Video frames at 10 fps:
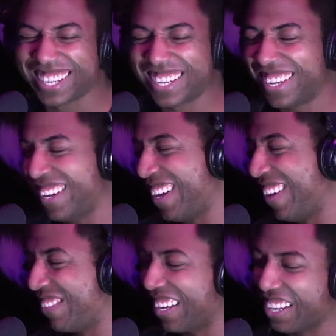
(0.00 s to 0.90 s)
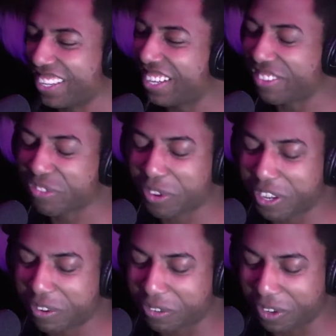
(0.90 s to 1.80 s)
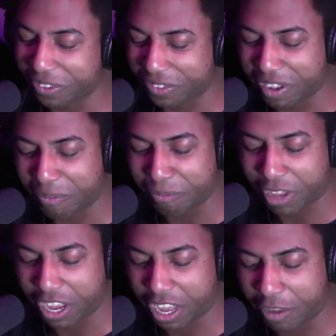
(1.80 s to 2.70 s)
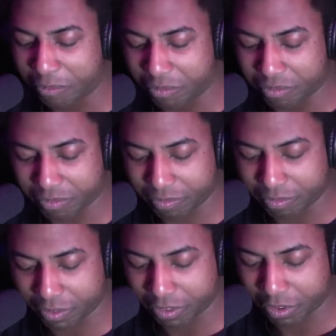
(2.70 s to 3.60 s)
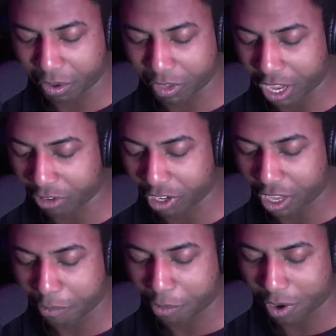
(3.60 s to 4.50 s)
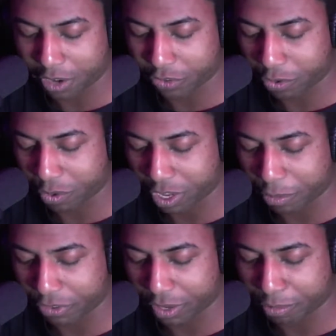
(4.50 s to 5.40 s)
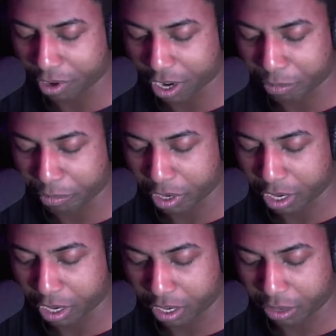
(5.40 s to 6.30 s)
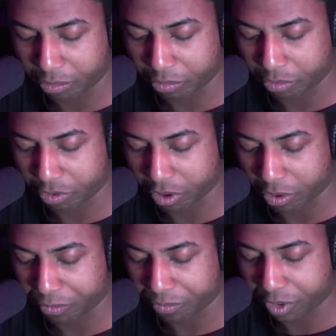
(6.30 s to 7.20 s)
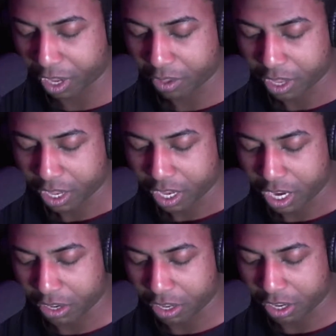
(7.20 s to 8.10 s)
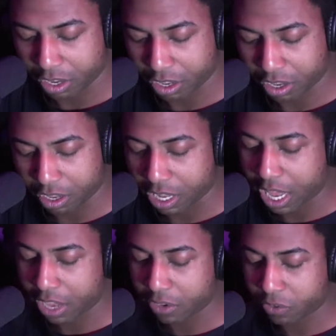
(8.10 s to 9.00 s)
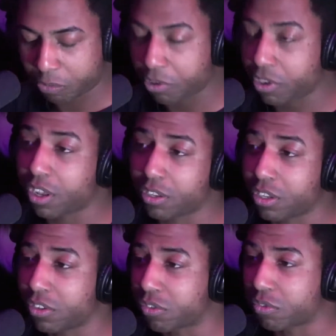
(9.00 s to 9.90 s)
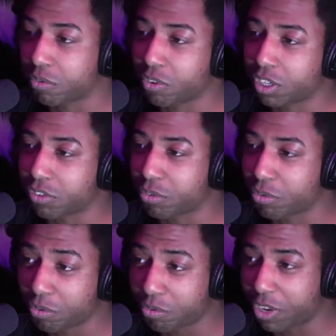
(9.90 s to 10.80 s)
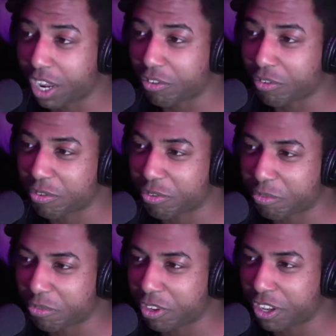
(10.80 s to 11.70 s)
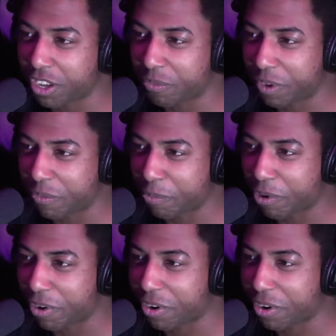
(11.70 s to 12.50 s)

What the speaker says: Oh man, yeah, it was good. It was good stuff. So yeah, check out Borat 2 on Amazon Prime. So yeah, and then last but not least, we'll get to Andrew's favorite part here.